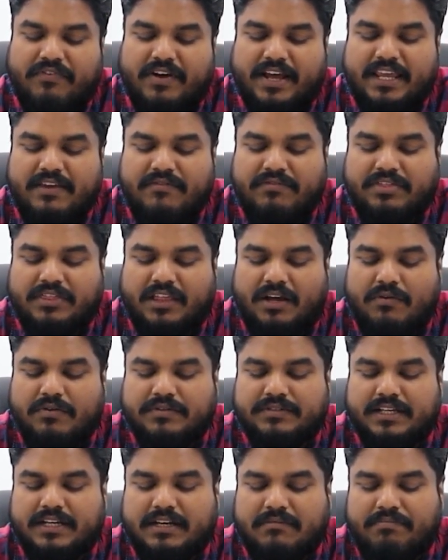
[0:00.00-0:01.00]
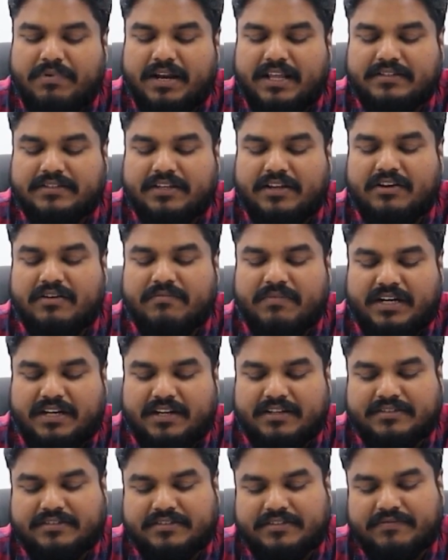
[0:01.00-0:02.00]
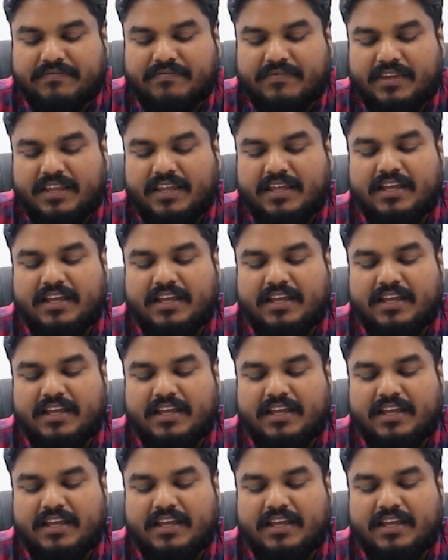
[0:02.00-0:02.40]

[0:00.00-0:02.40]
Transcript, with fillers: 5000 plus kilometers.